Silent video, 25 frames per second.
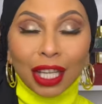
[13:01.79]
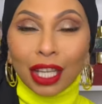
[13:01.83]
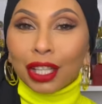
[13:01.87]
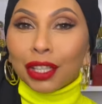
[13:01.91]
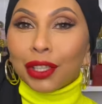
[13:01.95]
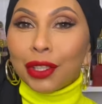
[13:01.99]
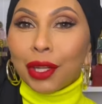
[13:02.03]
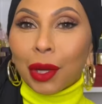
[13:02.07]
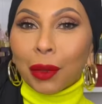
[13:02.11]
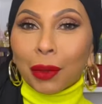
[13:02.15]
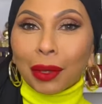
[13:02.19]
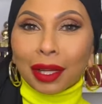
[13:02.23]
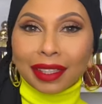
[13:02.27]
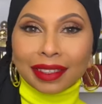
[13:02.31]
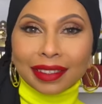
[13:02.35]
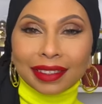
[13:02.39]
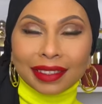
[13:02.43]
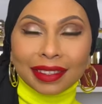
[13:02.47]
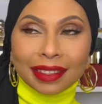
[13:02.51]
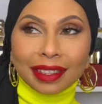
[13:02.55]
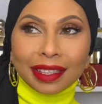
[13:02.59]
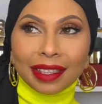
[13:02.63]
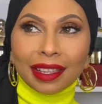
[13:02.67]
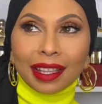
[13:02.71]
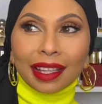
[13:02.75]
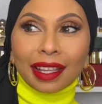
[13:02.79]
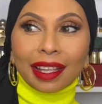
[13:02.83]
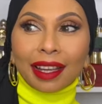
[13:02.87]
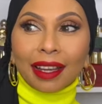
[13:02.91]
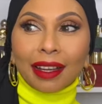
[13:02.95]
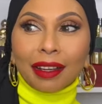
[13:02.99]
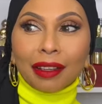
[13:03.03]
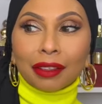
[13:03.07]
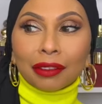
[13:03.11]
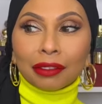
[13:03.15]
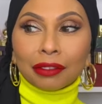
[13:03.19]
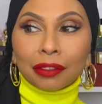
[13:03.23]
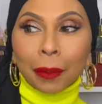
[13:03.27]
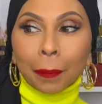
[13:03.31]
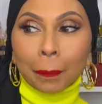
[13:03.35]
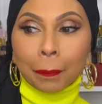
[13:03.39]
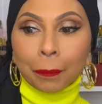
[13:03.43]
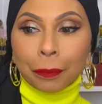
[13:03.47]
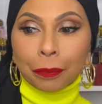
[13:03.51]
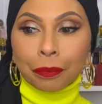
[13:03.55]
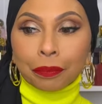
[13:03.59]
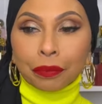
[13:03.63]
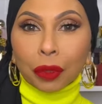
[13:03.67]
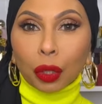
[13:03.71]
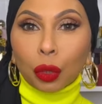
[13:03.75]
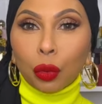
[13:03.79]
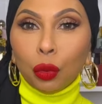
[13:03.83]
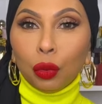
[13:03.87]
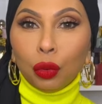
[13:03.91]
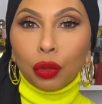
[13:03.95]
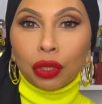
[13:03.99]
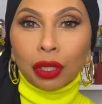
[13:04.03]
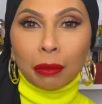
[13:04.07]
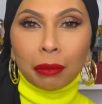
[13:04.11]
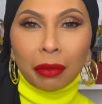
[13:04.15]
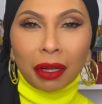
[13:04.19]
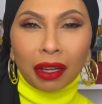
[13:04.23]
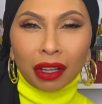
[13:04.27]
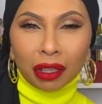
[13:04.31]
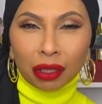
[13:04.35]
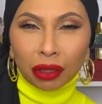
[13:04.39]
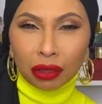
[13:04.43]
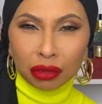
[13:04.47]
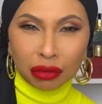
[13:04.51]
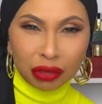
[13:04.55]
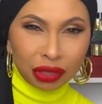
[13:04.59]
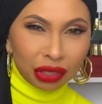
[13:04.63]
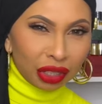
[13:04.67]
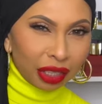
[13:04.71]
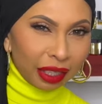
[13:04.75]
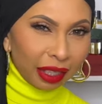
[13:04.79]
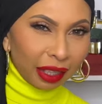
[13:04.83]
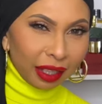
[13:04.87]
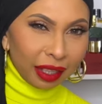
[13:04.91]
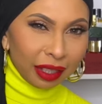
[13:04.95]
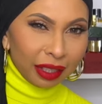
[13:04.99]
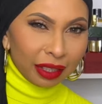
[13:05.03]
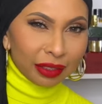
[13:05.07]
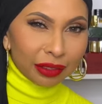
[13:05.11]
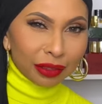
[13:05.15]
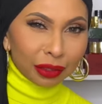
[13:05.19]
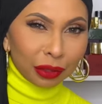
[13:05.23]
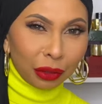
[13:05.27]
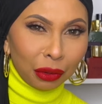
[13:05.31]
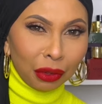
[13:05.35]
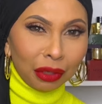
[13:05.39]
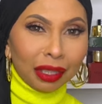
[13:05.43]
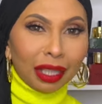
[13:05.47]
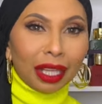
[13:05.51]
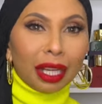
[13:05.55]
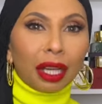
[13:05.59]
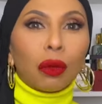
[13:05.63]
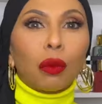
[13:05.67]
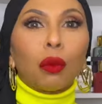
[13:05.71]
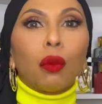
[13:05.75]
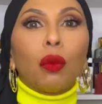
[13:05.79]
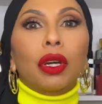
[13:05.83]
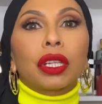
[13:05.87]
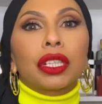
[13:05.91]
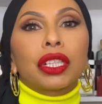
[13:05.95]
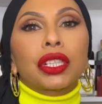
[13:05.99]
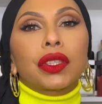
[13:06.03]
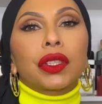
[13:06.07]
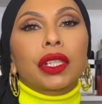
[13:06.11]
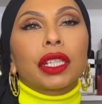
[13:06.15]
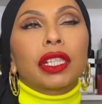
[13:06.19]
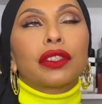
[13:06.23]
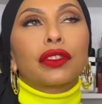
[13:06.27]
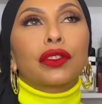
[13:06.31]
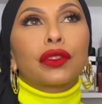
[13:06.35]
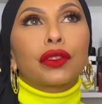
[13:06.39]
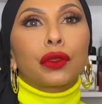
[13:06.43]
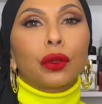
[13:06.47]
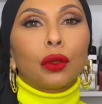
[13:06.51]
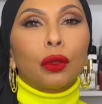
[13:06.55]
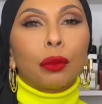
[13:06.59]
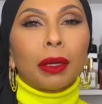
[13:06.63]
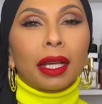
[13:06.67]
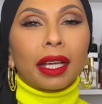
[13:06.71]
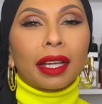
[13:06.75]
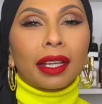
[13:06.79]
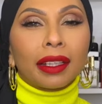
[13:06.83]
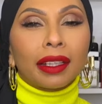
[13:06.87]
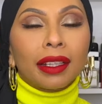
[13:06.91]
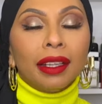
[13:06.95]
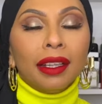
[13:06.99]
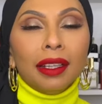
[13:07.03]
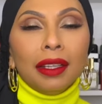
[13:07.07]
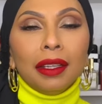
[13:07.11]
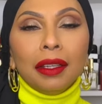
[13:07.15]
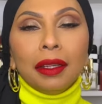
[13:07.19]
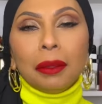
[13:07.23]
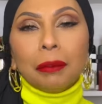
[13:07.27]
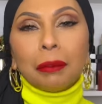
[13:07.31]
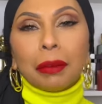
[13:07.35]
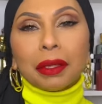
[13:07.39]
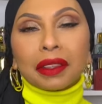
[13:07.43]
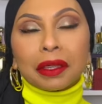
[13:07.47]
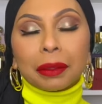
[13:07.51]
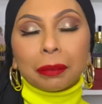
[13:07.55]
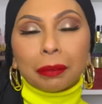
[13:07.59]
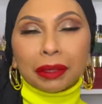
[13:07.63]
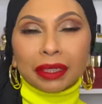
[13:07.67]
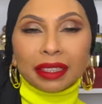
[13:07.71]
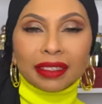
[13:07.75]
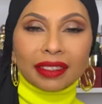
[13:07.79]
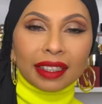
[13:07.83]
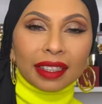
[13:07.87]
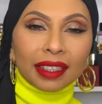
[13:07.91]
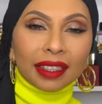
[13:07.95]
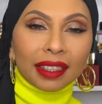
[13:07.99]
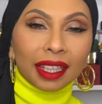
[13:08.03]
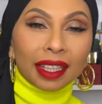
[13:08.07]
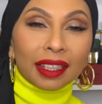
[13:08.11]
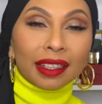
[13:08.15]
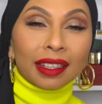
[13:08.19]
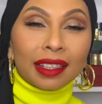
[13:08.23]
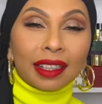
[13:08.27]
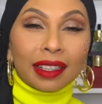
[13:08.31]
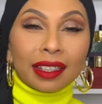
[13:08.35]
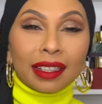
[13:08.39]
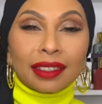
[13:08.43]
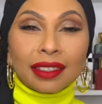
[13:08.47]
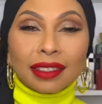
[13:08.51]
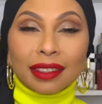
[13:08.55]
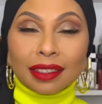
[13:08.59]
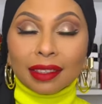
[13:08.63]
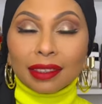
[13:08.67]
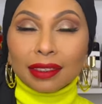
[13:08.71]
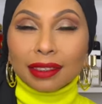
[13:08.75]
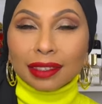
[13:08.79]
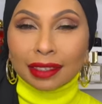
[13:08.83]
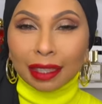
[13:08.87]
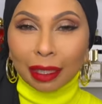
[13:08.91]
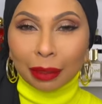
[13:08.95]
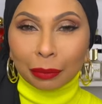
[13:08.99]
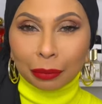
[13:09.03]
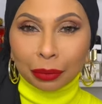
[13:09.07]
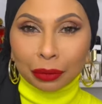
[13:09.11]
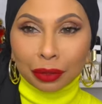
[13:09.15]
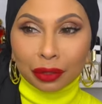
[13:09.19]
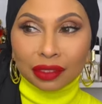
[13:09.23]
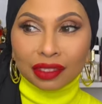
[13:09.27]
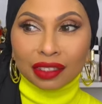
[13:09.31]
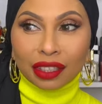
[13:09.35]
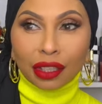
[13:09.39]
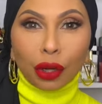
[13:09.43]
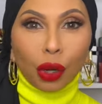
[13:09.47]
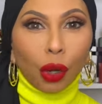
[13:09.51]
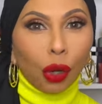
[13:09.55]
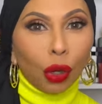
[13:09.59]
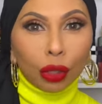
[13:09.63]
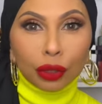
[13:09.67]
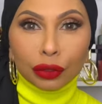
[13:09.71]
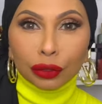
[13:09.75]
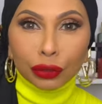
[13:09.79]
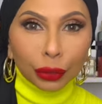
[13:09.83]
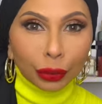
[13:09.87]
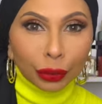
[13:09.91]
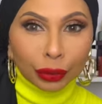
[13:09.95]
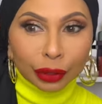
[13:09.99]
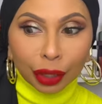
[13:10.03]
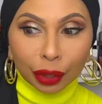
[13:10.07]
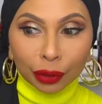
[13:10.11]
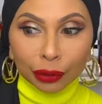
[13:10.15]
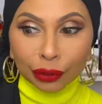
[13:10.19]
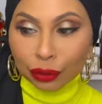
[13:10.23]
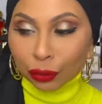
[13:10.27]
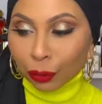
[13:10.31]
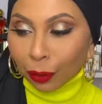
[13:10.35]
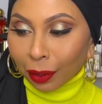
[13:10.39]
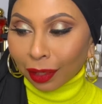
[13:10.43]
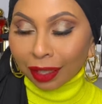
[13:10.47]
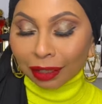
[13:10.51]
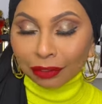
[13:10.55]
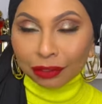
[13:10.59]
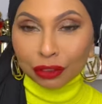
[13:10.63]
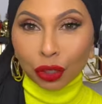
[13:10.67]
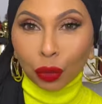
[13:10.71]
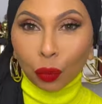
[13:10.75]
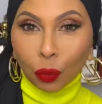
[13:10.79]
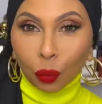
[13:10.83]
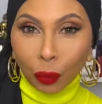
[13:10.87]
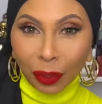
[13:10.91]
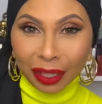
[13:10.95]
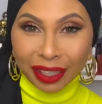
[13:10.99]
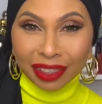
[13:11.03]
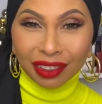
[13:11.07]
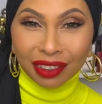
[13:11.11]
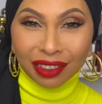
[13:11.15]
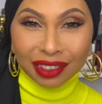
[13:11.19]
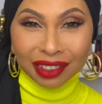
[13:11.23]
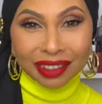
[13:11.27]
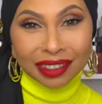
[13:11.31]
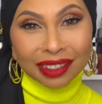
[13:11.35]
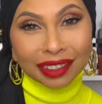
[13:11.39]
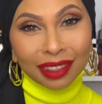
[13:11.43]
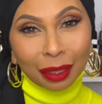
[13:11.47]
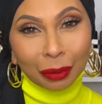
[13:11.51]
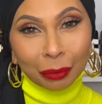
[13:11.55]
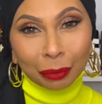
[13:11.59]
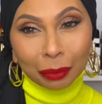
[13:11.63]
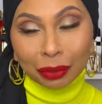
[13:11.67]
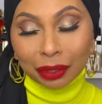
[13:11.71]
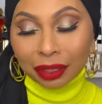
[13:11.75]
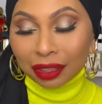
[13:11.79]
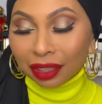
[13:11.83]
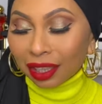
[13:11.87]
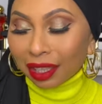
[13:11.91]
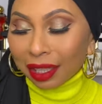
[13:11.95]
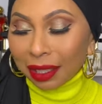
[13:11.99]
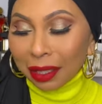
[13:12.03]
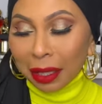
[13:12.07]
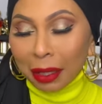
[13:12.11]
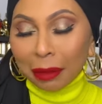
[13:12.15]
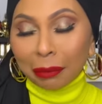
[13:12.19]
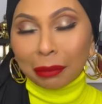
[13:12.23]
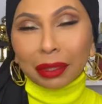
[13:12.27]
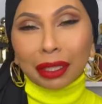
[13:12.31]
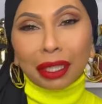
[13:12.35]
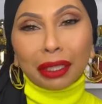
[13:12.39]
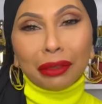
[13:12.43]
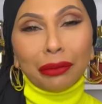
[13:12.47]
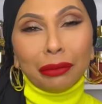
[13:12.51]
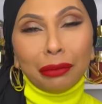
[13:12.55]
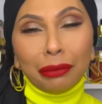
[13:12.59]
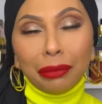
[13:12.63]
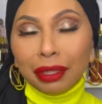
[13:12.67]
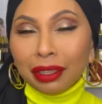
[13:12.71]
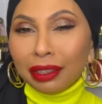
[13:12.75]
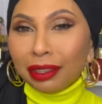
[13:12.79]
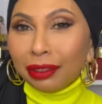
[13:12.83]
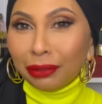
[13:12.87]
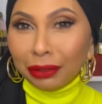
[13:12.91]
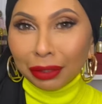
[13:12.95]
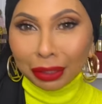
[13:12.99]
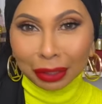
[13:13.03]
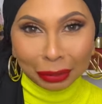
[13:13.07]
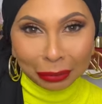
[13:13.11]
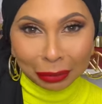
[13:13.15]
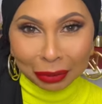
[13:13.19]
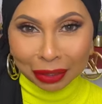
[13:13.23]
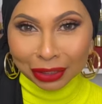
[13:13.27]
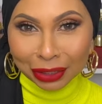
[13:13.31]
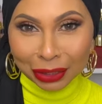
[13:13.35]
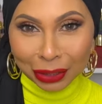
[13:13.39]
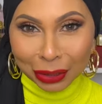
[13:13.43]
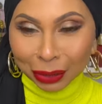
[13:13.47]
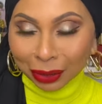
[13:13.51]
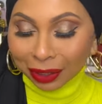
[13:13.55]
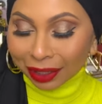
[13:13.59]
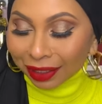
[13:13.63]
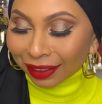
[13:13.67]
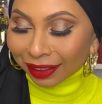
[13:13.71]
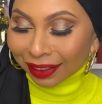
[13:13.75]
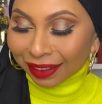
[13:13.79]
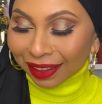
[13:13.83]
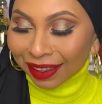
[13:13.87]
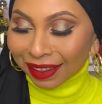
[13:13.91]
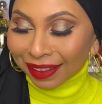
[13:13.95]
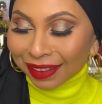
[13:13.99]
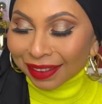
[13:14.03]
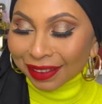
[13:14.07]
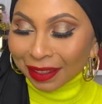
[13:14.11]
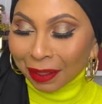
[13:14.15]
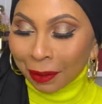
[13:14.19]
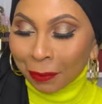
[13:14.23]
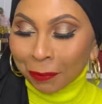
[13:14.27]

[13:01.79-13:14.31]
Now, I see they have Oud Maracuja, I think it's called. I want to try it so bad. But the place here in Canada that sells samples, they're all sold out, so I have to wait on a sample. But I really, really want to try it, guys.